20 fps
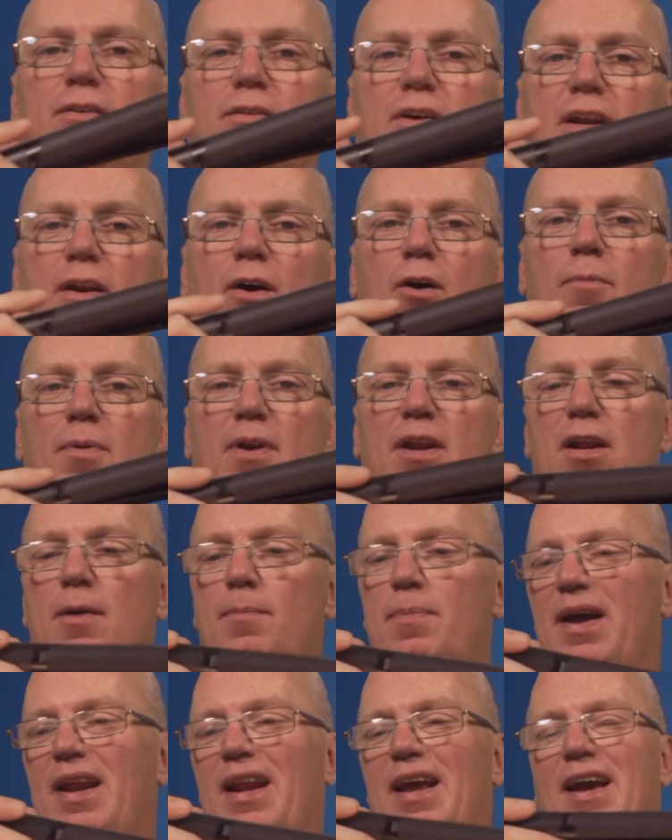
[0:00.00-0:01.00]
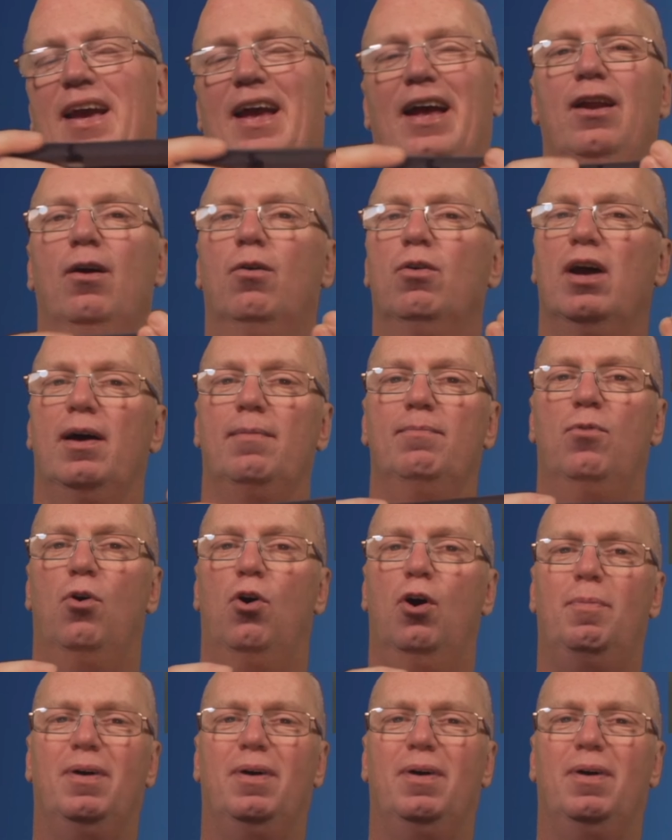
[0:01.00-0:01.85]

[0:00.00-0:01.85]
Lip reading: you can open it up. And I know there are more,